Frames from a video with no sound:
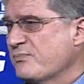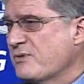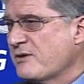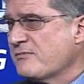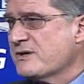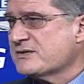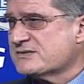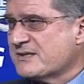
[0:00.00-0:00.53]
what
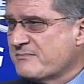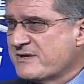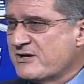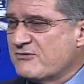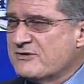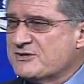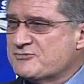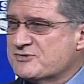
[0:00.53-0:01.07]
were some of
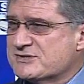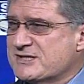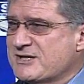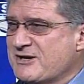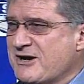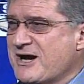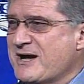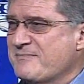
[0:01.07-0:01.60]
your interesting
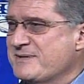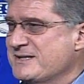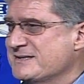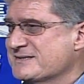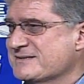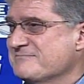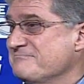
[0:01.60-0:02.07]
hobbies?